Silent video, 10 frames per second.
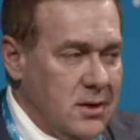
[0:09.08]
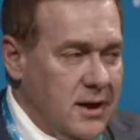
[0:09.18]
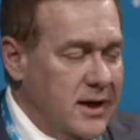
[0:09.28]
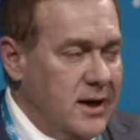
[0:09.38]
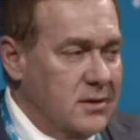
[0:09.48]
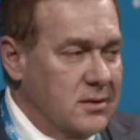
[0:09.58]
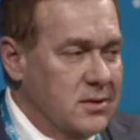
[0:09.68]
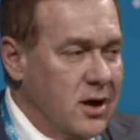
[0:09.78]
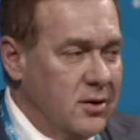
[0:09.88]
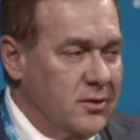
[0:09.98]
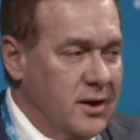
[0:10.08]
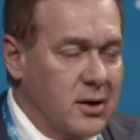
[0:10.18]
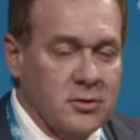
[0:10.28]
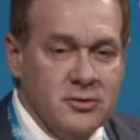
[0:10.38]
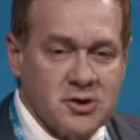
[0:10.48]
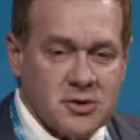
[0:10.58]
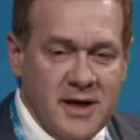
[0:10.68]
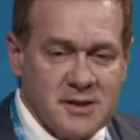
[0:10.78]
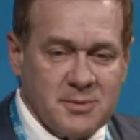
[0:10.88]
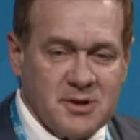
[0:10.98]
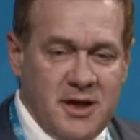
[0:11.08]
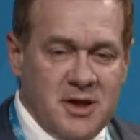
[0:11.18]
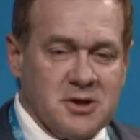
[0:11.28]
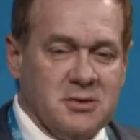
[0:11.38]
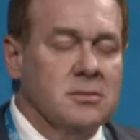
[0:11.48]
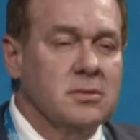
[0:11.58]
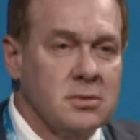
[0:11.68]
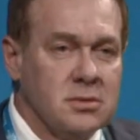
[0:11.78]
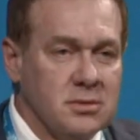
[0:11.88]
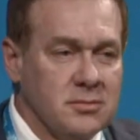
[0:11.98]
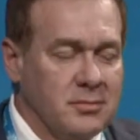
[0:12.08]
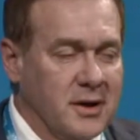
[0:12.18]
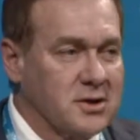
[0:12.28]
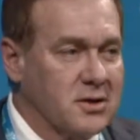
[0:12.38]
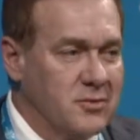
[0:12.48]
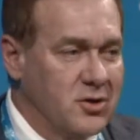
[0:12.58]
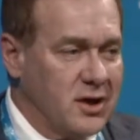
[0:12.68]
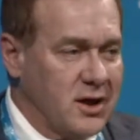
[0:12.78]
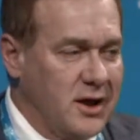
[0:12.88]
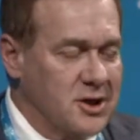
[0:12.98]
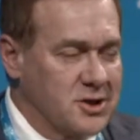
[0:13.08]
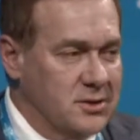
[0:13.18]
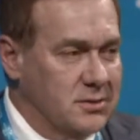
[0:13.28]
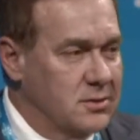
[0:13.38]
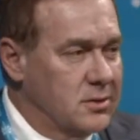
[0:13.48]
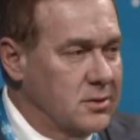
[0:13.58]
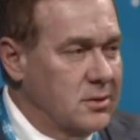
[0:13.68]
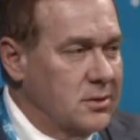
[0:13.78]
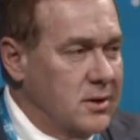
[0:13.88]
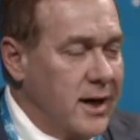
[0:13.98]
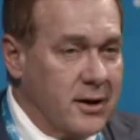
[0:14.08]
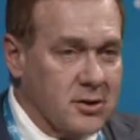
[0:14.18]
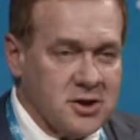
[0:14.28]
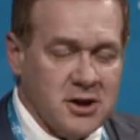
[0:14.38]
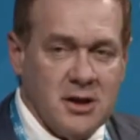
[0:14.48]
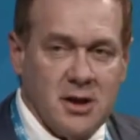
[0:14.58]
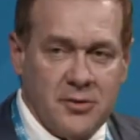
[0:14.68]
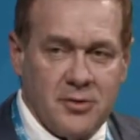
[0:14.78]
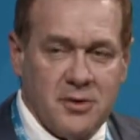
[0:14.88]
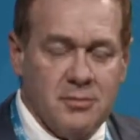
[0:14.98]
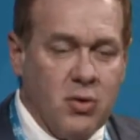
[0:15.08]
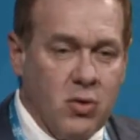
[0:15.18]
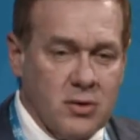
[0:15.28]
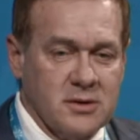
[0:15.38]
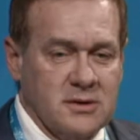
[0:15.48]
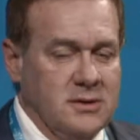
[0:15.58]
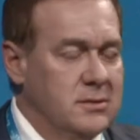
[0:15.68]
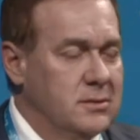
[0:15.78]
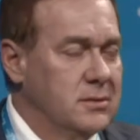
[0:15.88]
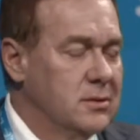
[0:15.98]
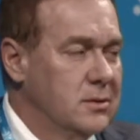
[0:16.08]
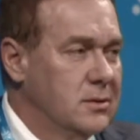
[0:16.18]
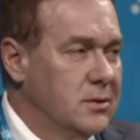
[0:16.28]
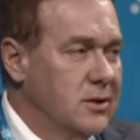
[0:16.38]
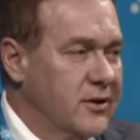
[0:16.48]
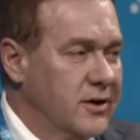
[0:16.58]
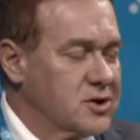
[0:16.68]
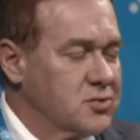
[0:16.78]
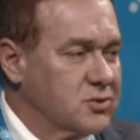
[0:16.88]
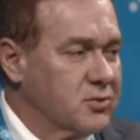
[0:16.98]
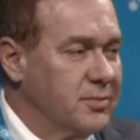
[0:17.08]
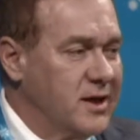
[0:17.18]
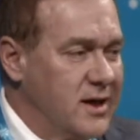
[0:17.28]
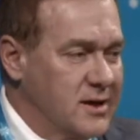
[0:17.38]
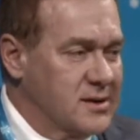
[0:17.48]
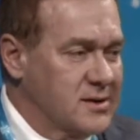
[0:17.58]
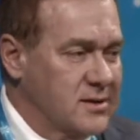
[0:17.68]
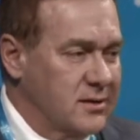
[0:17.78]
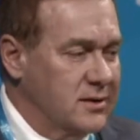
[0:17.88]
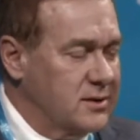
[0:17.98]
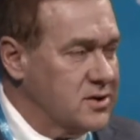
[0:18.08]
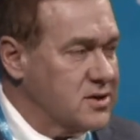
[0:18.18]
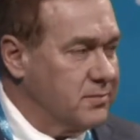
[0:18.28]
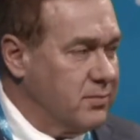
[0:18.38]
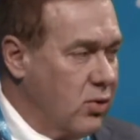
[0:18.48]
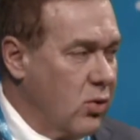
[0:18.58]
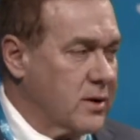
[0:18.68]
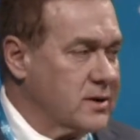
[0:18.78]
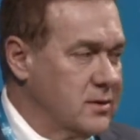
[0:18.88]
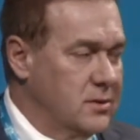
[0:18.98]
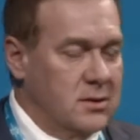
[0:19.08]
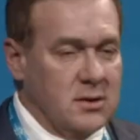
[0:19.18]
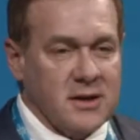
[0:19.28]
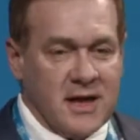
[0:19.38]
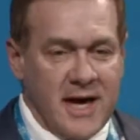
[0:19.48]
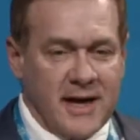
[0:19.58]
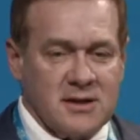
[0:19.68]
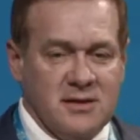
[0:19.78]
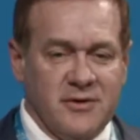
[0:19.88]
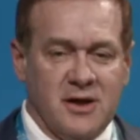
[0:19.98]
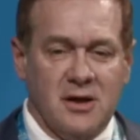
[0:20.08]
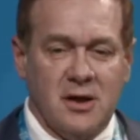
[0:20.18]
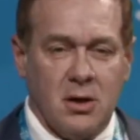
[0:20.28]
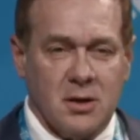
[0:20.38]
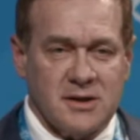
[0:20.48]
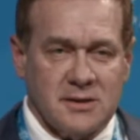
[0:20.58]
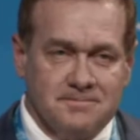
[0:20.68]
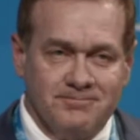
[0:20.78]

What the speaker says: And that not only includes transportation, but communication, energy, and other important things which will be necessary to support the activity in the Arctic.